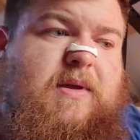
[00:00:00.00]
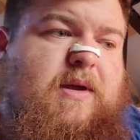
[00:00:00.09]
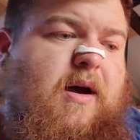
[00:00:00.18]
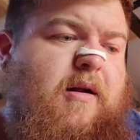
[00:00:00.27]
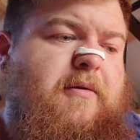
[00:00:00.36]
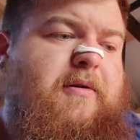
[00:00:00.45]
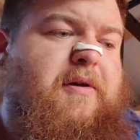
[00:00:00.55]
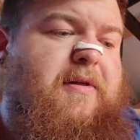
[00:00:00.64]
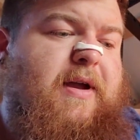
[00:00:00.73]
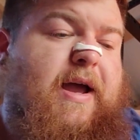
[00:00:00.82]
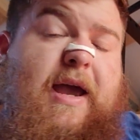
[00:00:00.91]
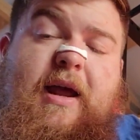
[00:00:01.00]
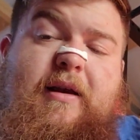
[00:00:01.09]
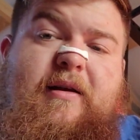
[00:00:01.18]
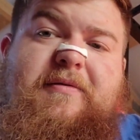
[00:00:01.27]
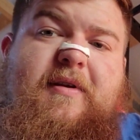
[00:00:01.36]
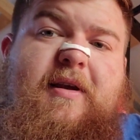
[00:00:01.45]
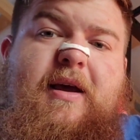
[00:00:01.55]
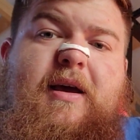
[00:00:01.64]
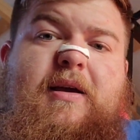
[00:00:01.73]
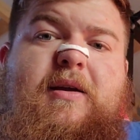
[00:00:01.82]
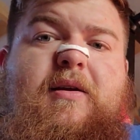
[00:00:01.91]
I don't really think I ate enough
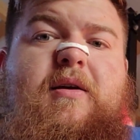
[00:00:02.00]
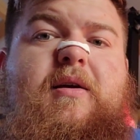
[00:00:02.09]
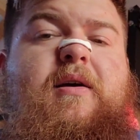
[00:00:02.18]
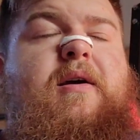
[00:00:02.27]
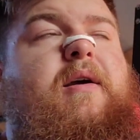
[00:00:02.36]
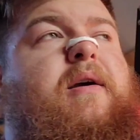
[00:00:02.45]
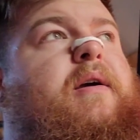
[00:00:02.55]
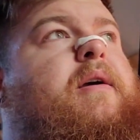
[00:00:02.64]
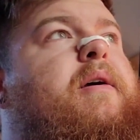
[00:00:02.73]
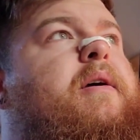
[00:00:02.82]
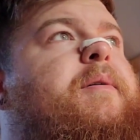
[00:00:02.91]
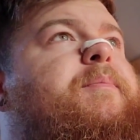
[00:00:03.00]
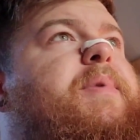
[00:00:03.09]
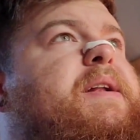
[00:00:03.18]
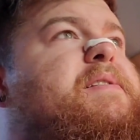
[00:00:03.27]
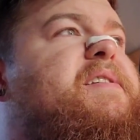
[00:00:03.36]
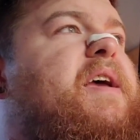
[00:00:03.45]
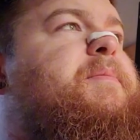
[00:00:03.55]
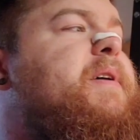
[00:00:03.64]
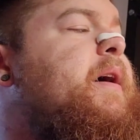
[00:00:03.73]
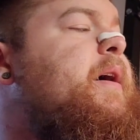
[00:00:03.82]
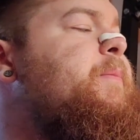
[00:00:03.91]
today, but at the same
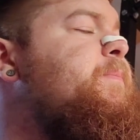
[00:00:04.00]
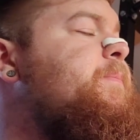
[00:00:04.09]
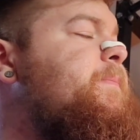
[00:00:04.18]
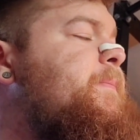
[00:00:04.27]
time,